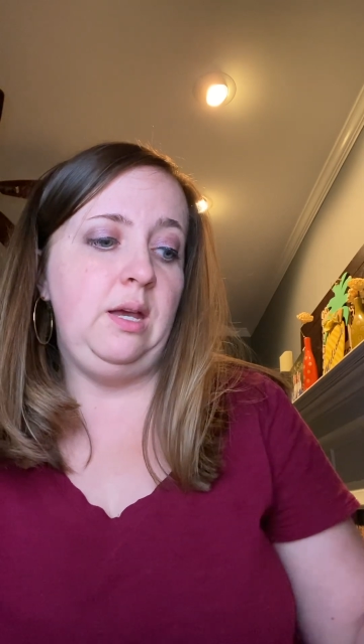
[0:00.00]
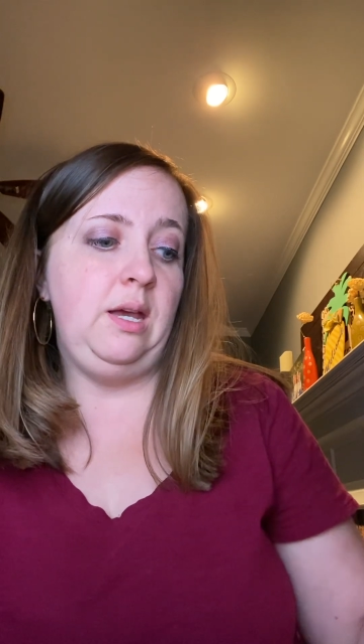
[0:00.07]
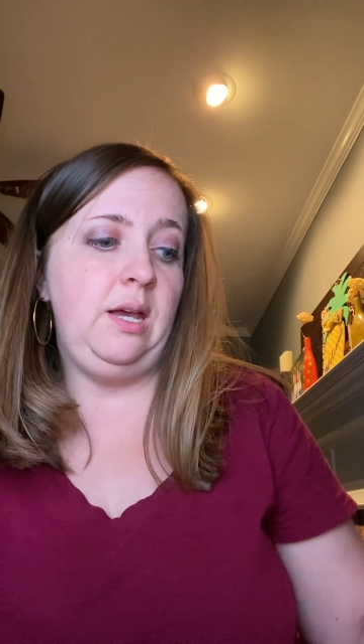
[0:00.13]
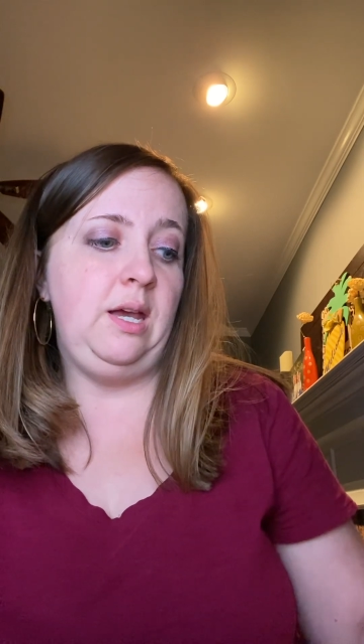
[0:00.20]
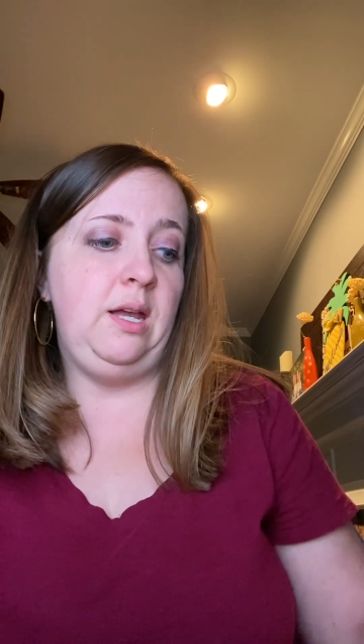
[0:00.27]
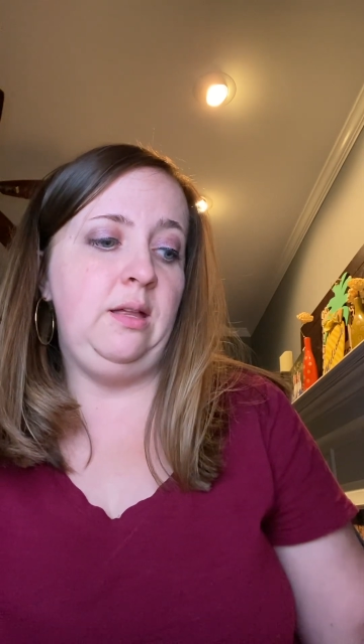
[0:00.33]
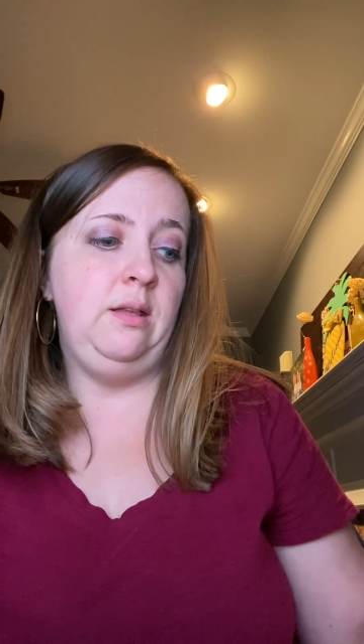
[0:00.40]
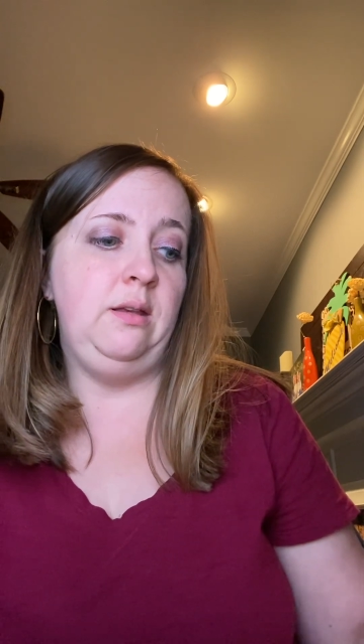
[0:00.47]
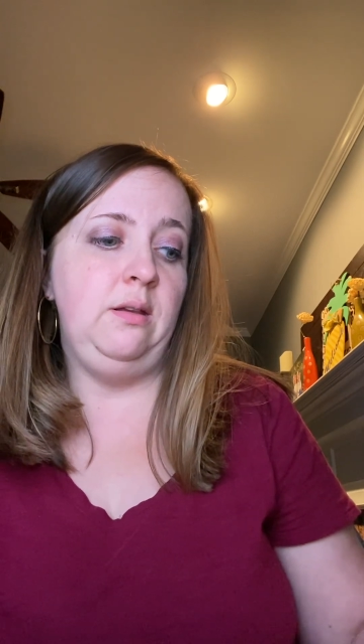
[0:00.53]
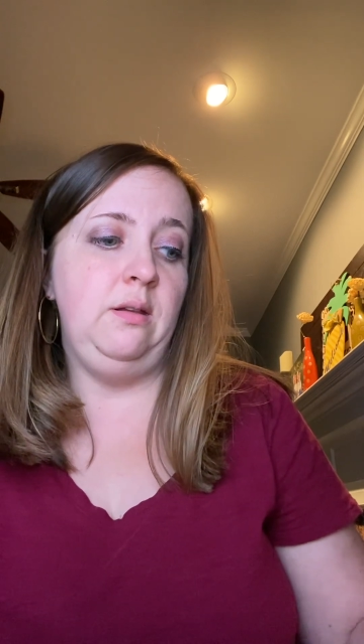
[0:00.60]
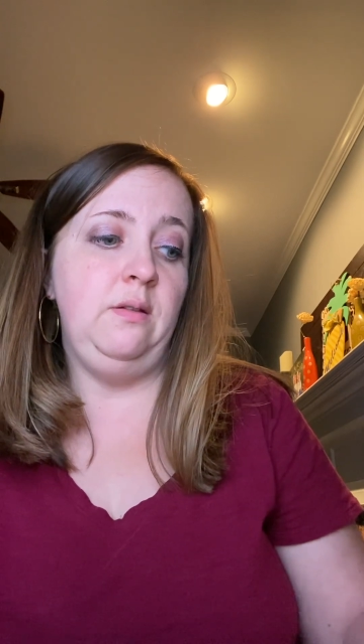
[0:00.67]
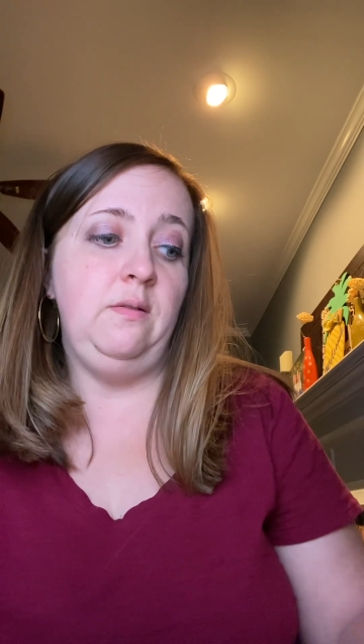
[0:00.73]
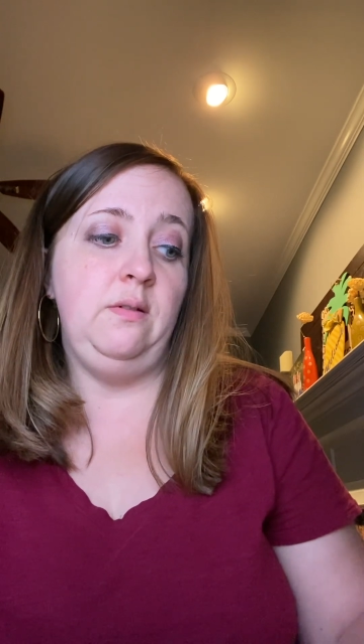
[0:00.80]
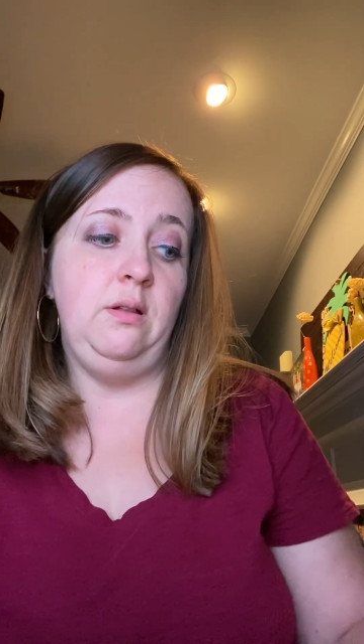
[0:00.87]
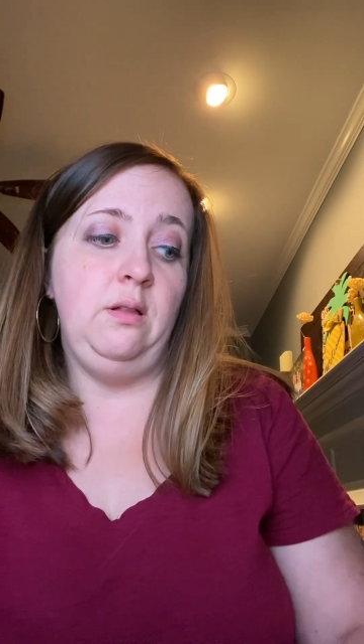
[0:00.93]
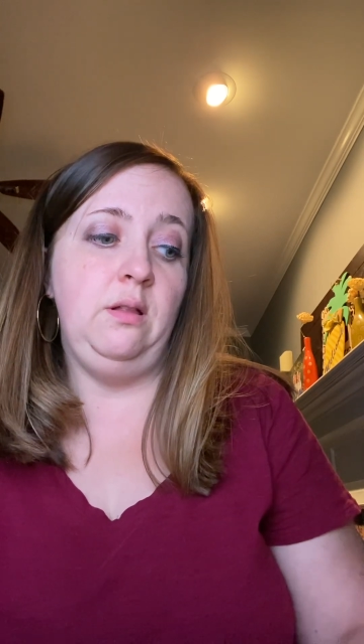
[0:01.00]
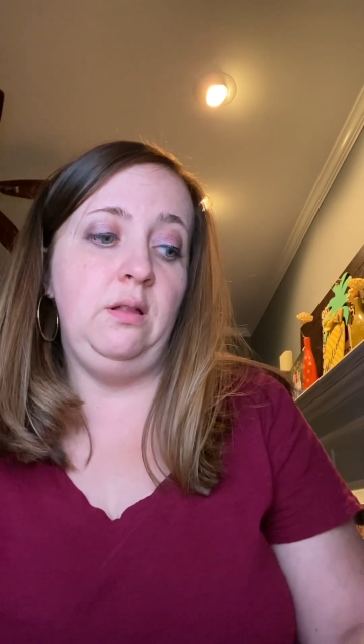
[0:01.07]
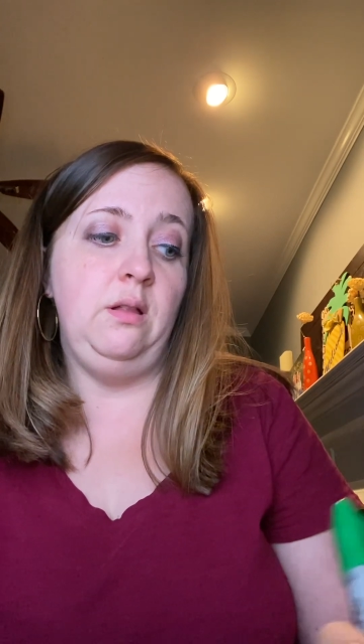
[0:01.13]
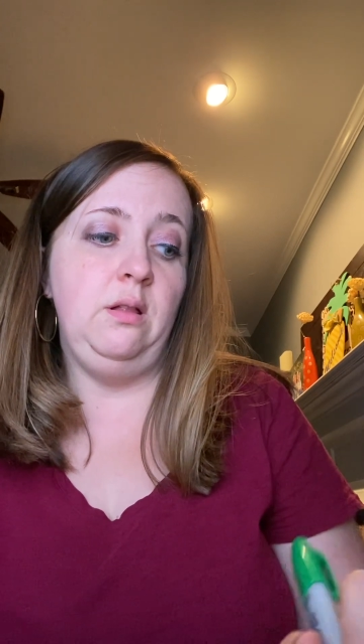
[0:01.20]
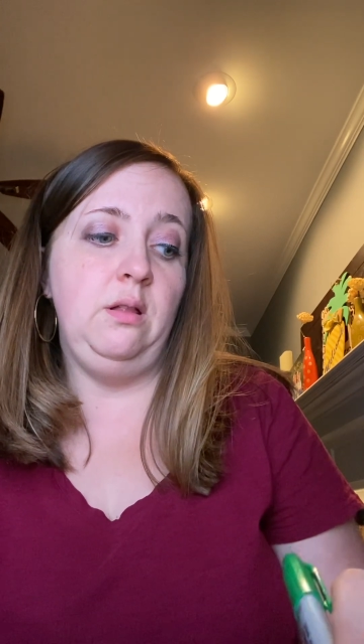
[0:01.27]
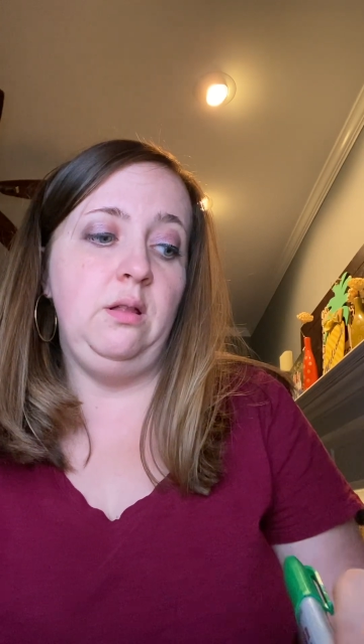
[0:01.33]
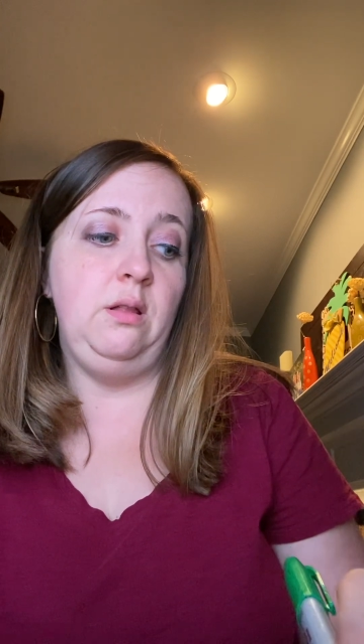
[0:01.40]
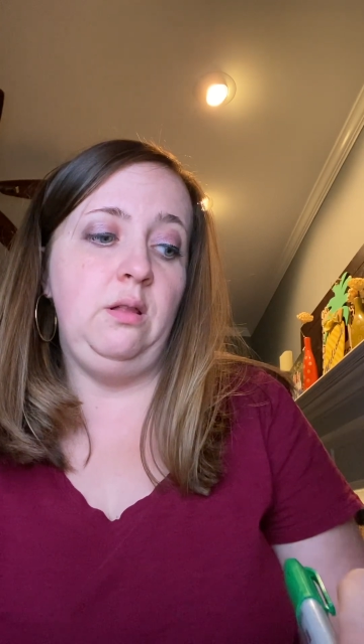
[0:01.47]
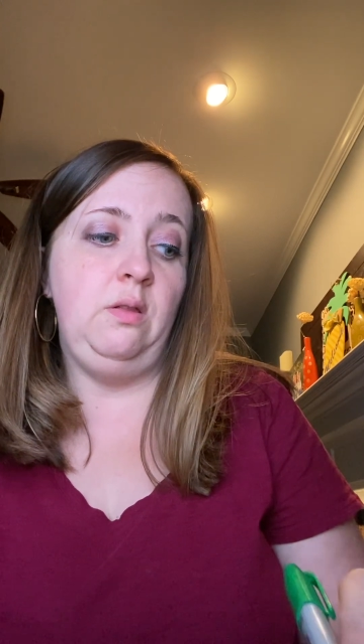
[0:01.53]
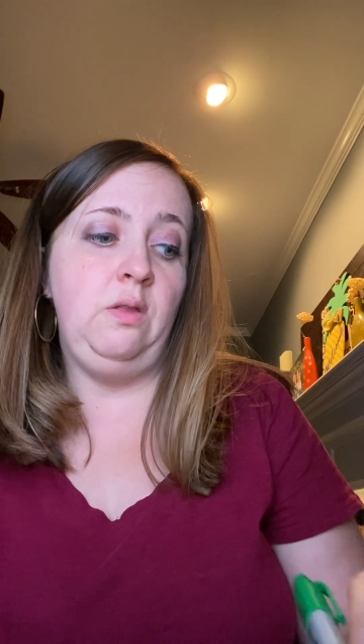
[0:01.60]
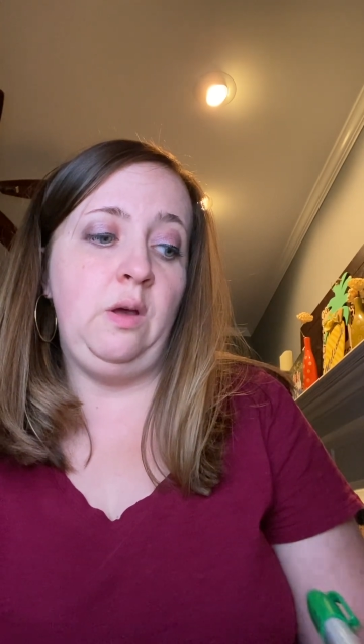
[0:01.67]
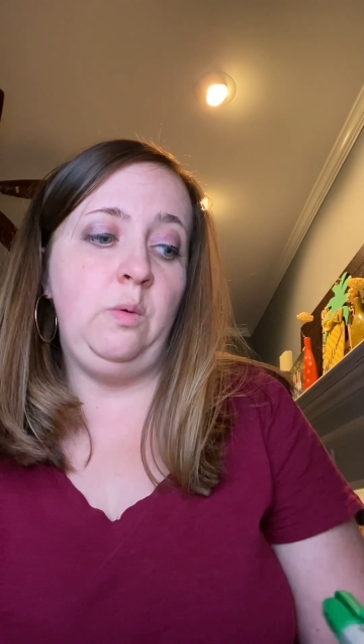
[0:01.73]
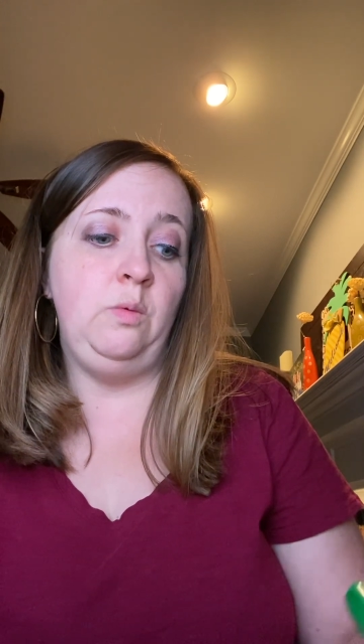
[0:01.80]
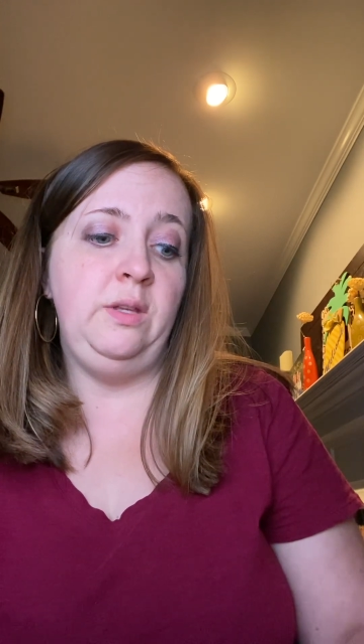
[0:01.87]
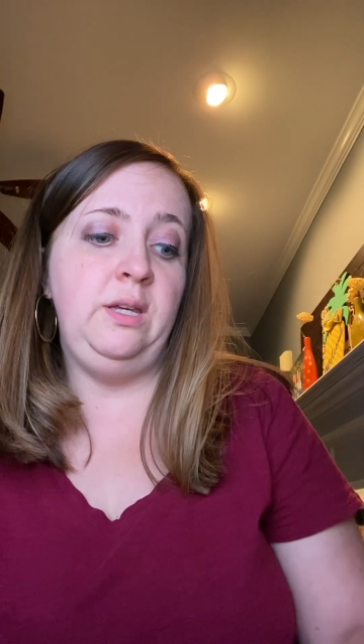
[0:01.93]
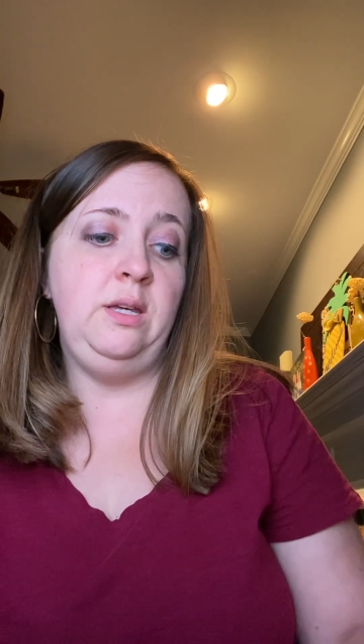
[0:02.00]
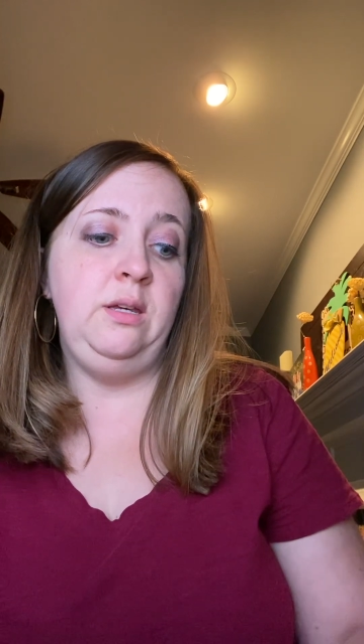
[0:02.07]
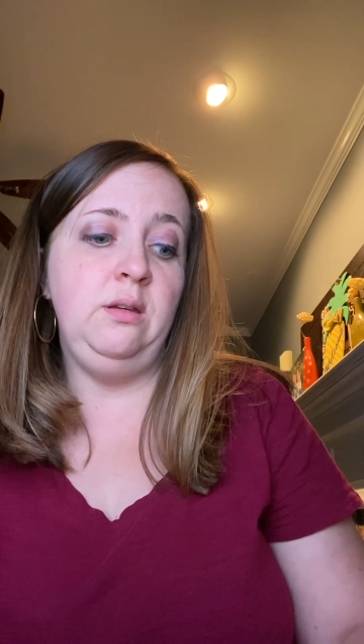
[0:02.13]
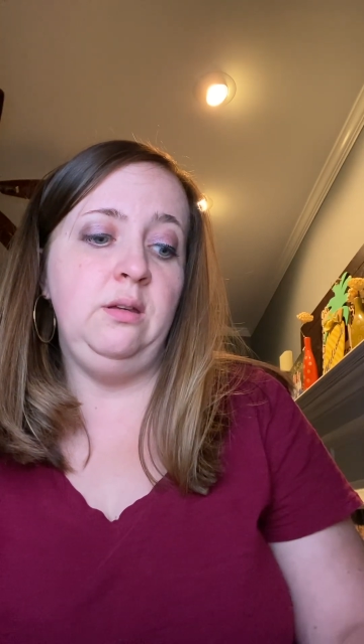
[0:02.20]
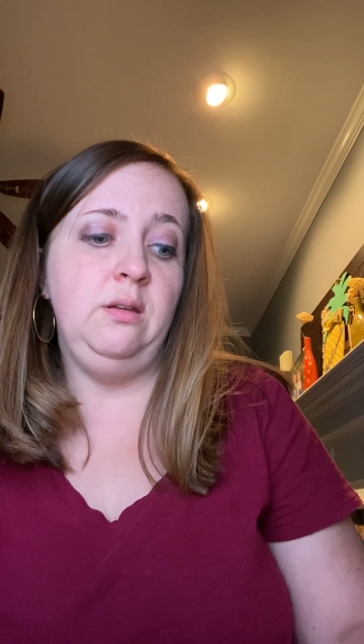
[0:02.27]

And lonely,